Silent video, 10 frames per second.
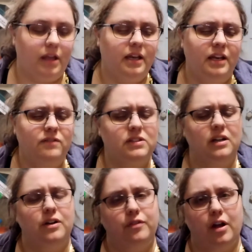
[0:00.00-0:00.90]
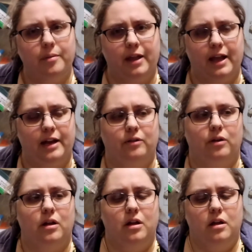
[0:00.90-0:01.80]
And he was starting to fall behind
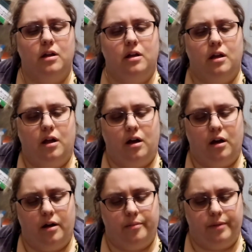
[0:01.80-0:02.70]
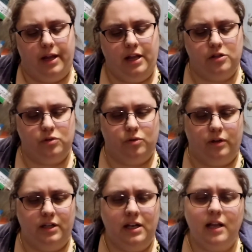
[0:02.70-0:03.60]
in
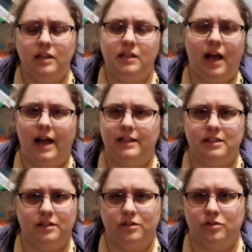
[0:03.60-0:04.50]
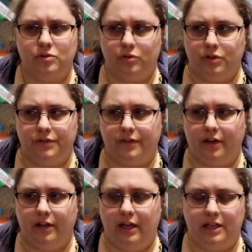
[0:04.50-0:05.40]
school. Not to the school's
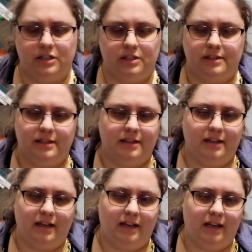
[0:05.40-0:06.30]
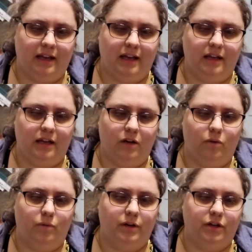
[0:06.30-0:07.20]
fault. It's just,
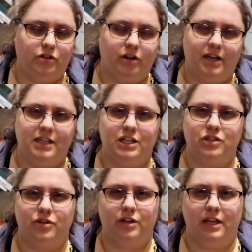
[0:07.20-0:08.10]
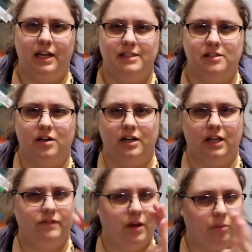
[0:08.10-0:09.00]
when you're trying to teach 30 kids, it's hard to
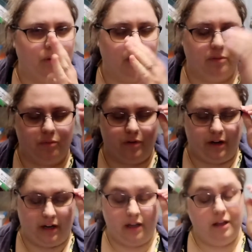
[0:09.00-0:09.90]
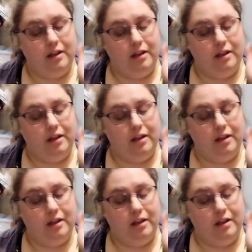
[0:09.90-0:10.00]
get that one-on-one.